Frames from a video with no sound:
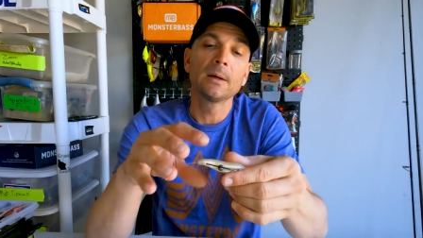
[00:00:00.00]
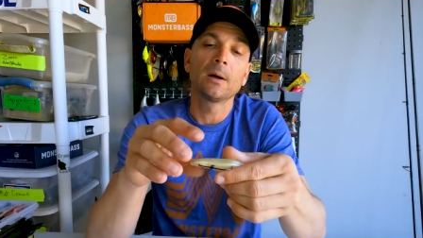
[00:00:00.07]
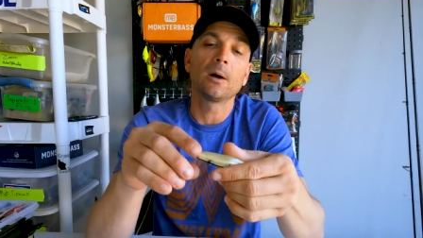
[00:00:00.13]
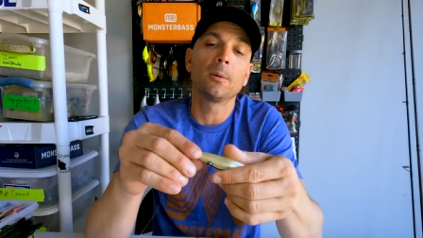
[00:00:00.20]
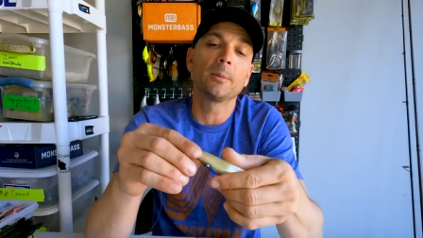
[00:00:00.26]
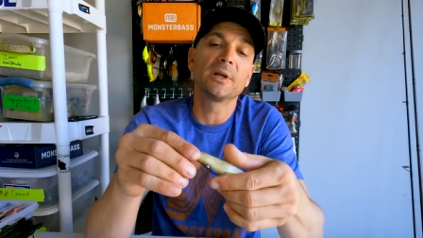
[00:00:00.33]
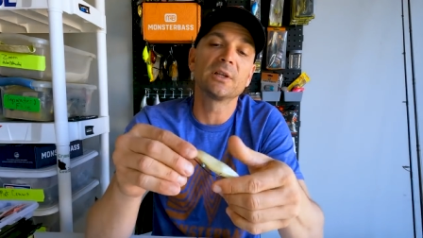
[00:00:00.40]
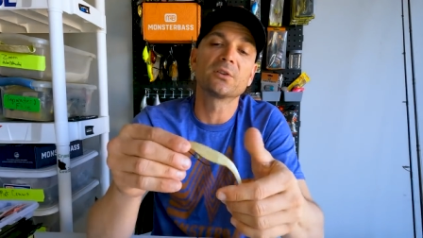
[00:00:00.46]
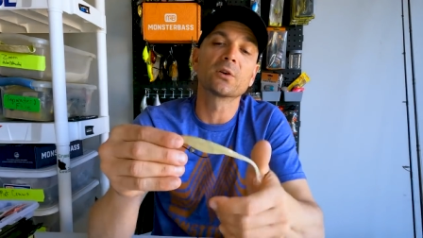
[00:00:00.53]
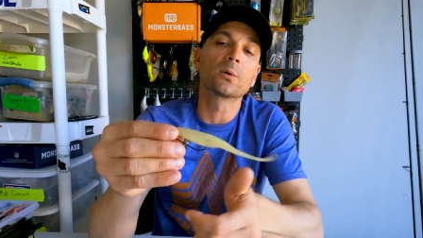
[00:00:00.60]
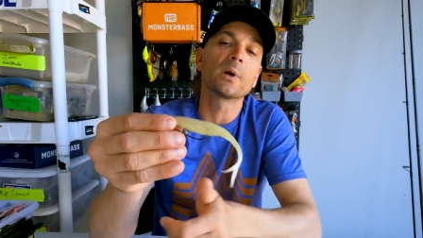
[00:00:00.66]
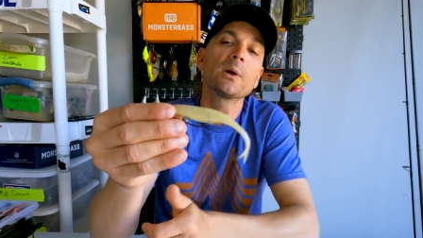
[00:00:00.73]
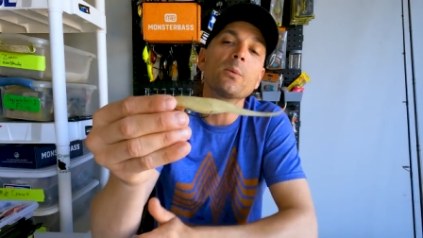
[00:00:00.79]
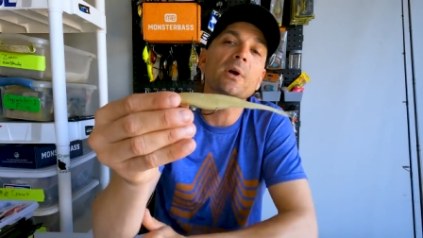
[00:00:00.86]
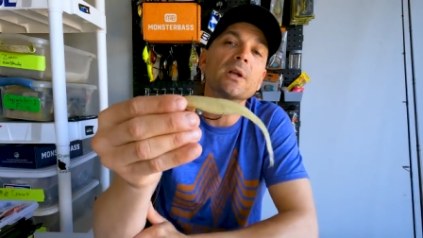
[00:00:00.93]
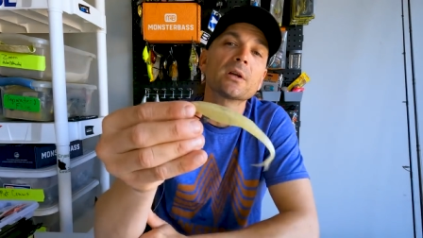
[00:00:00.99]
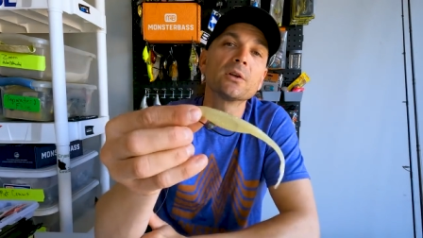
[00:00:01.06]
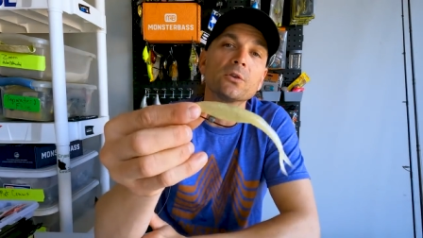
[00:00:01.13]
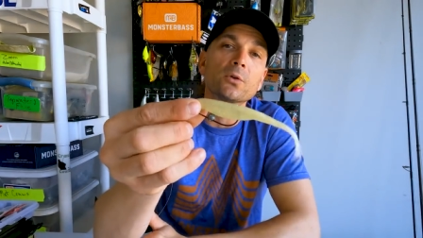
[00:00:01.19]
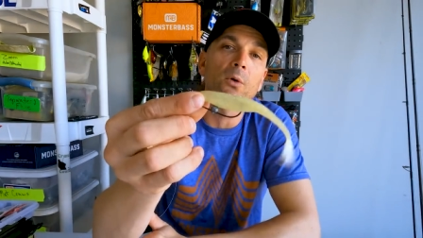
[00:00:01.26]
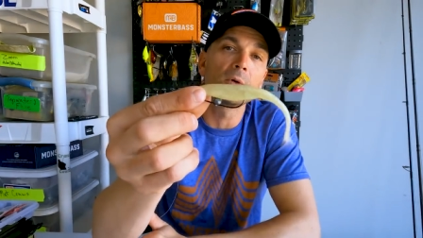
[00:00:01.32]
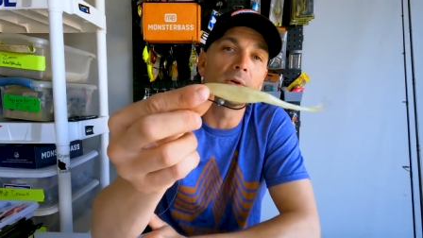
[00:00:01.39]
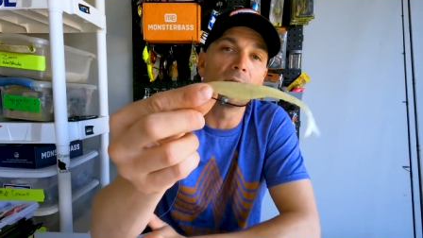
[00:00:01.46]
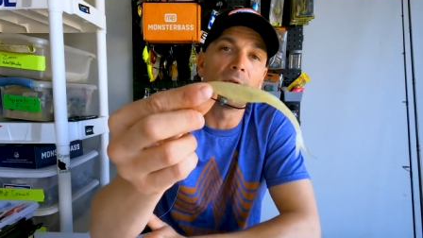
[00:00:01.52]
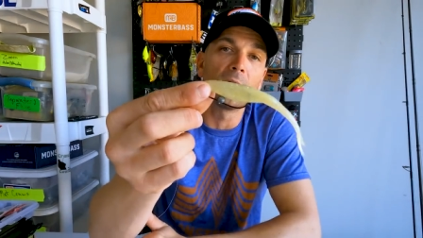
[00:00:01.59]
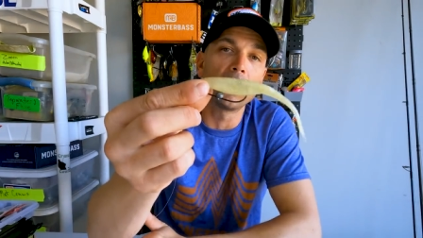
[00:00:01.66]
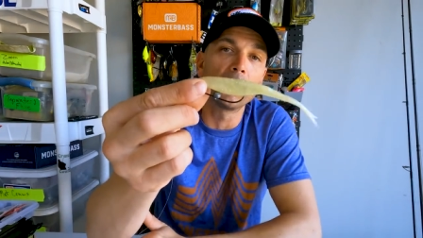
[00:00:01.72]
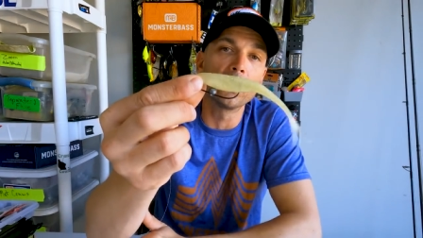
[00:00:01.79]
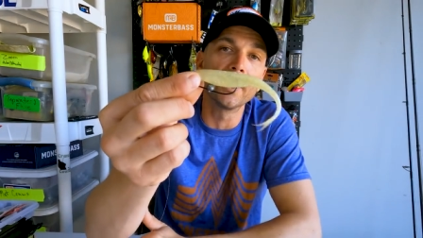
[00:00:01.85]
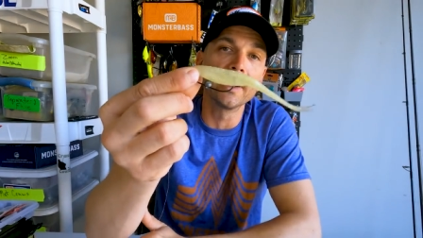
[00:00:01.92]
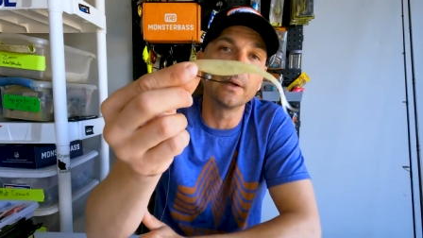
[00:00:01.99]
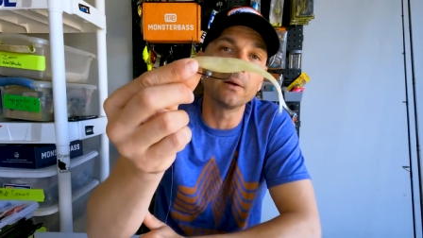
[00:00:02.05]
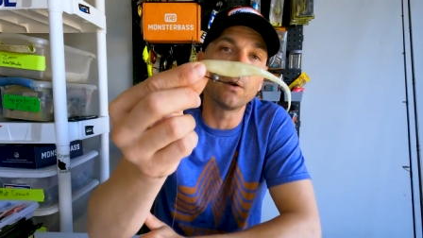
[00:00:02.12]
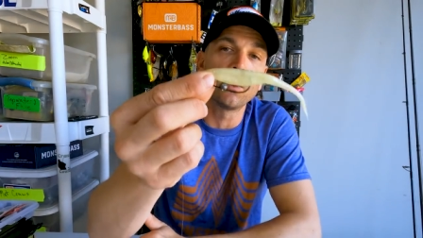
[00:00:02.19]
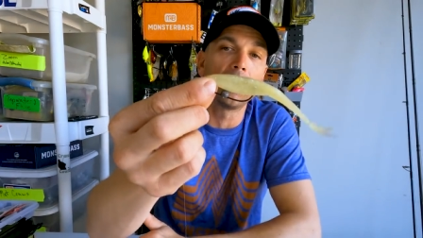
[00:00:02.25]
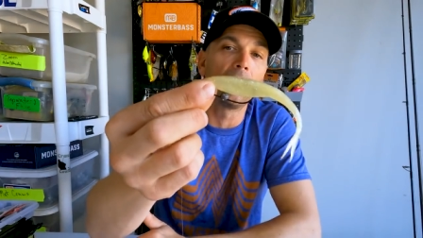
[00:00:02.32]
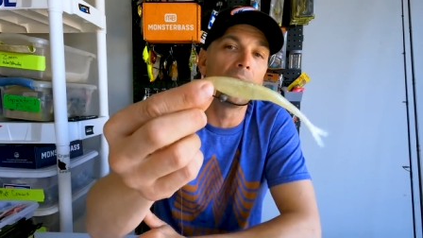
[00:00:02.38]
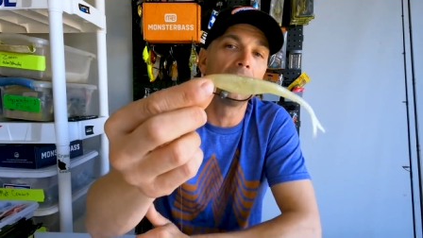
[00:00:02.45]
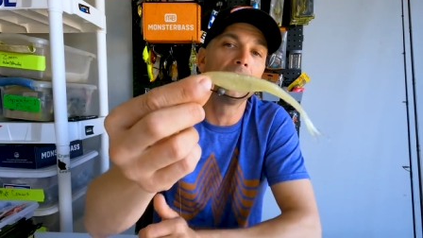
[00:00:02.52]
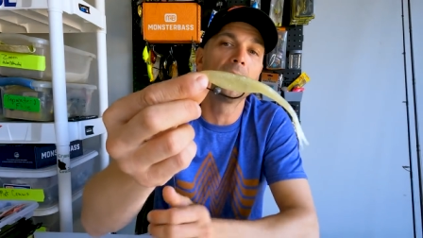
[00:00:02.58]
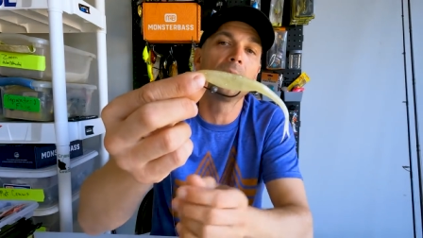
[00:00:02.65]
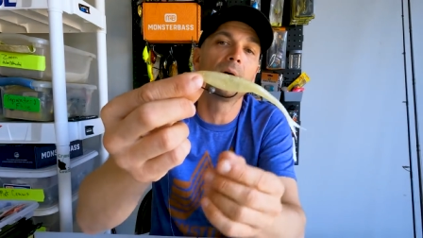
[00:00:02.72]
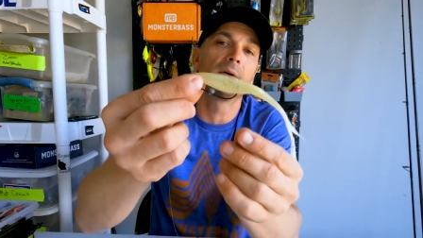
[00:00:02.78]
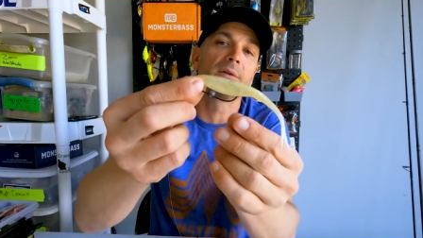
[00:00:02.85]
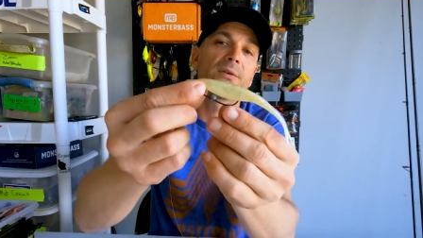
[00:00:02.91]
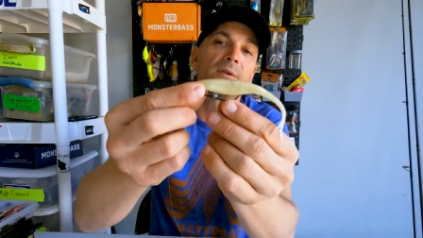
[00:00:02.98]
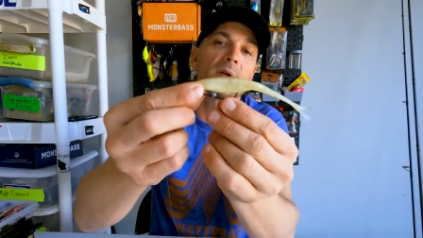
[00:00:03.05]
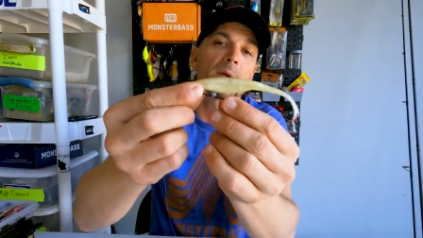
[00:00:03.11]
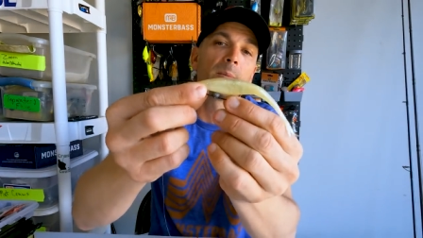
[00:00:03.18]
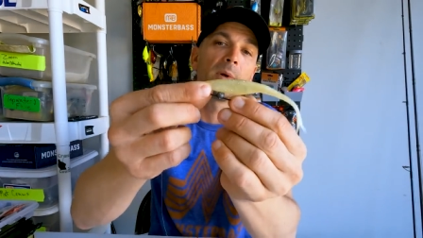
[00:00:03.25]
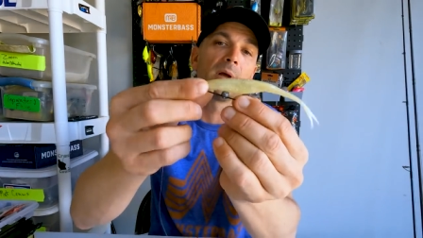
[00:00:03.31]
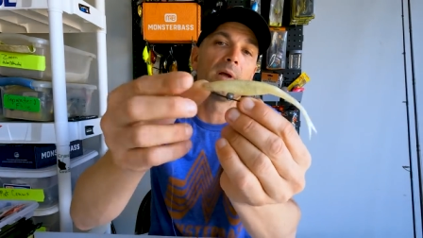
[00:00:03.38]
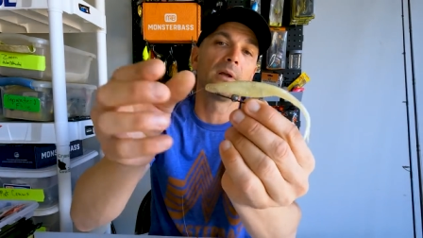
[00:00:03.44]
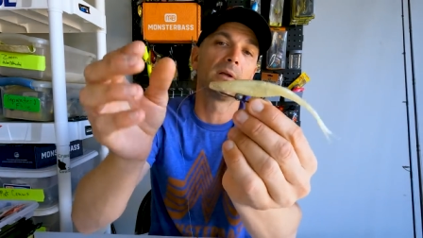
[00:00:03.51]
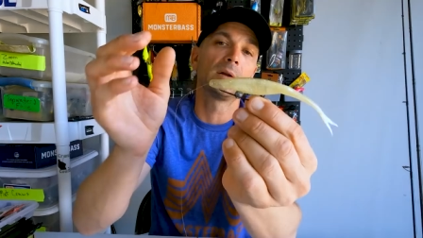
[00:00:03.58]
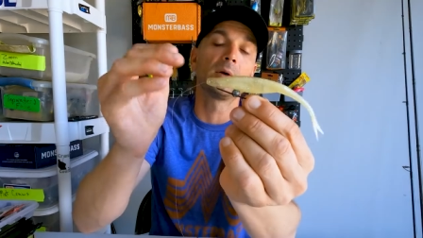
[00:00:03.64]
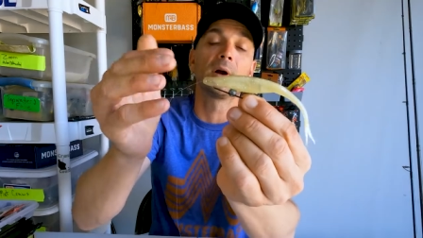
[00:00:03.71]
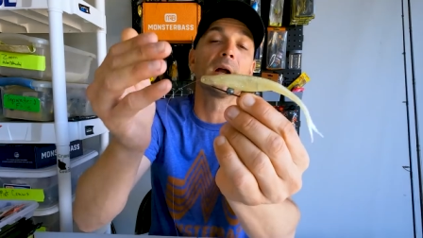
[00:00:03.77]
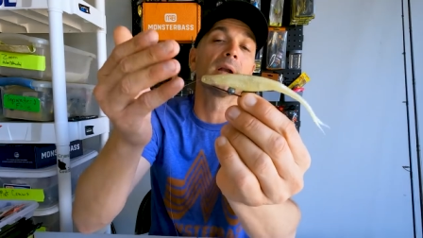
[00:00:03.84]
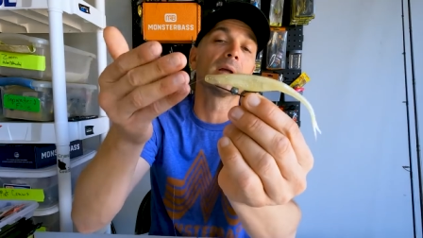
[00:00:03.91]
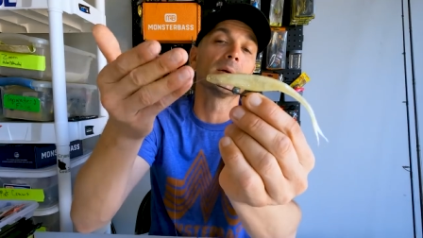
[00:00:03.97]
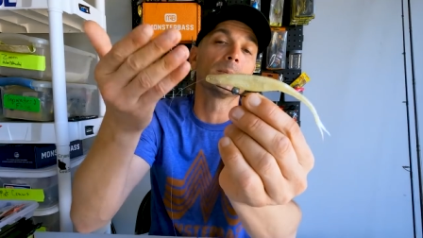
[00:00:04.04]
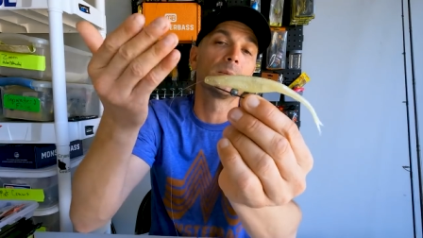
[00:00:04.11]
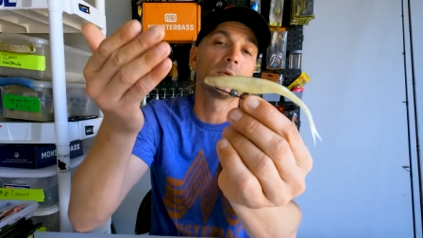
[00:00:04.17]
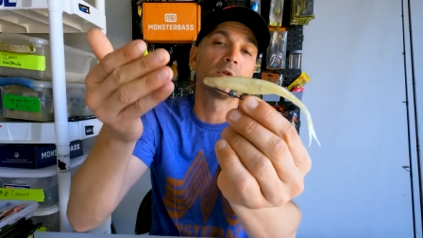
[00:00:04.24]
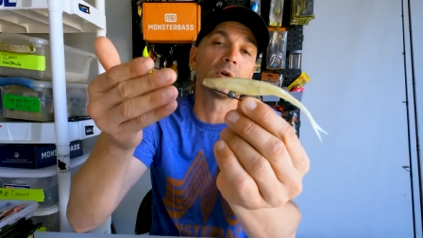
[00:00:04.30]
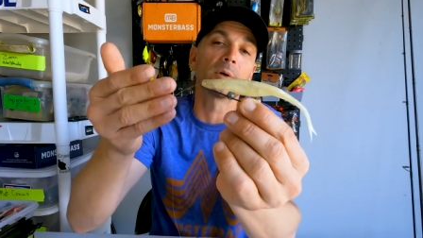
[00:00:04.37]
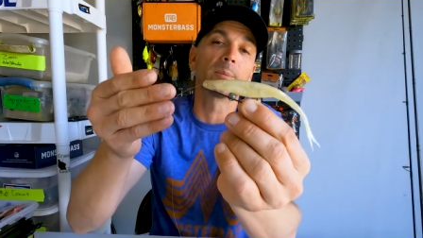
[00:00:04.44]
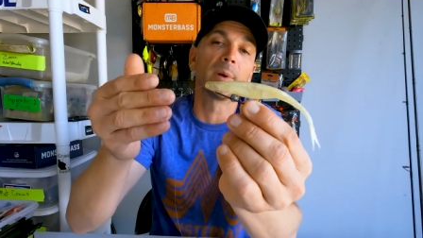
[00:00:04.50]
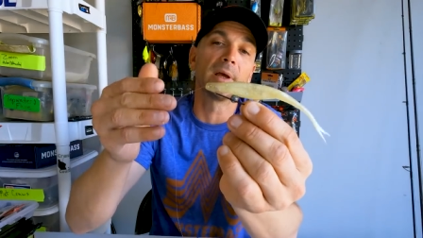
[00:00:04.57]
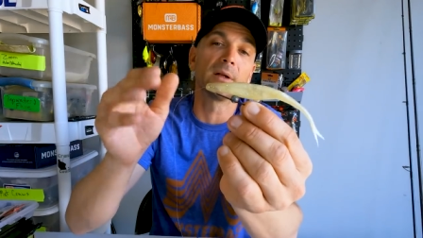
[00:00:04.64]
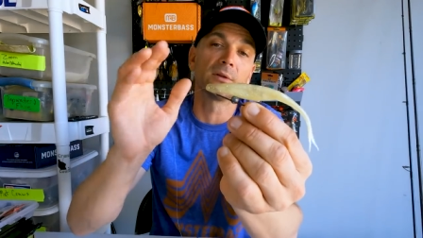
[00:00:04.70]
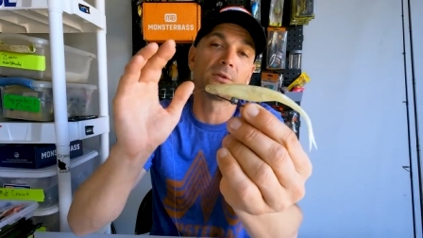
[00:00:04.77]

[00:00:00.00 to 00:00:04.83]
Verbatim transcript: Um, it's a great way to control your fall rate on on a stick bait or on a jerk bait,